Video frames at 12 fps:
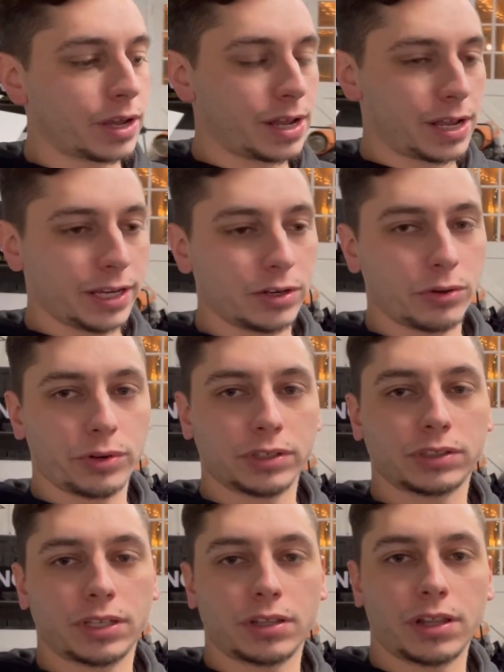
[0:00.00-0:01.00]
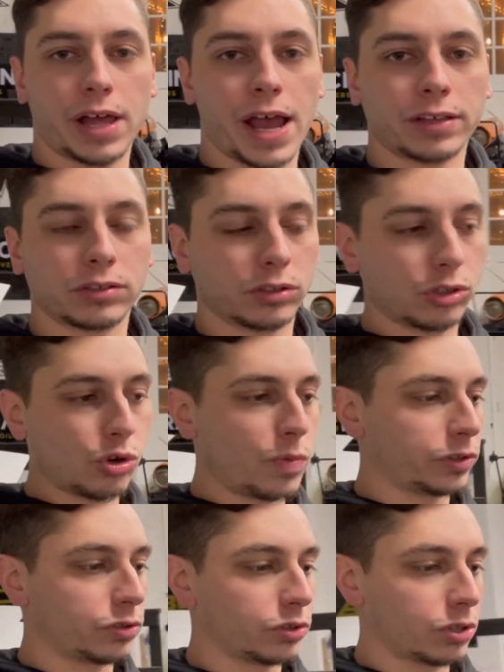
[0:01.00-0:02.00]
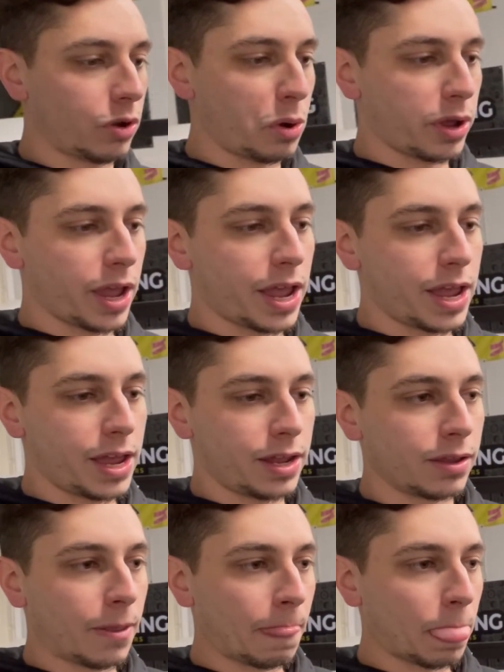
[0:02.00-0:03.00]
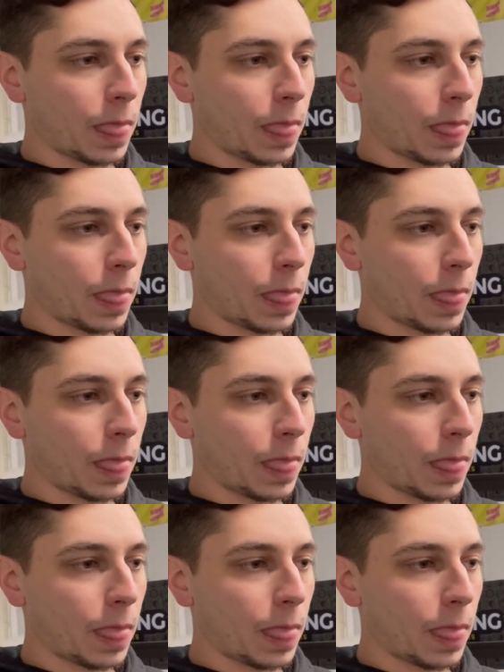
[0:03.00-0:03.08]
I noticed in the last 2 months or so, I had